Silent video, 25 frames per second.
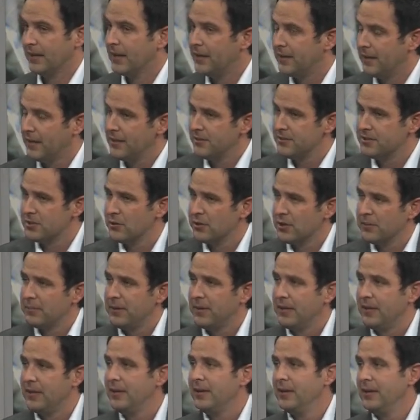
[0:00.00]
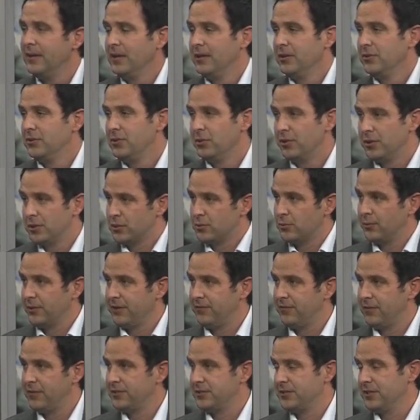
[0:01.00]
And it's going to be to the
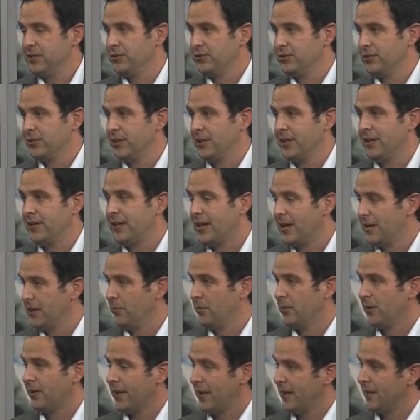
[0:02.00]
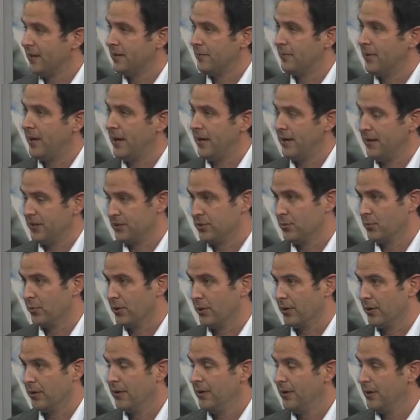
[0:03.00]
21st century, kind of what antibiotics
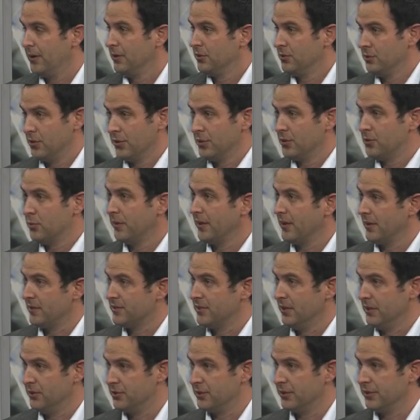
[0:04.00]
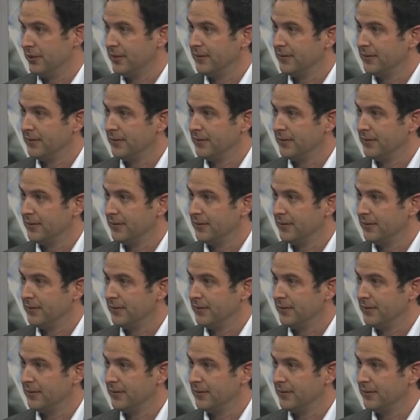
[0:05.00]
were to the 20th century.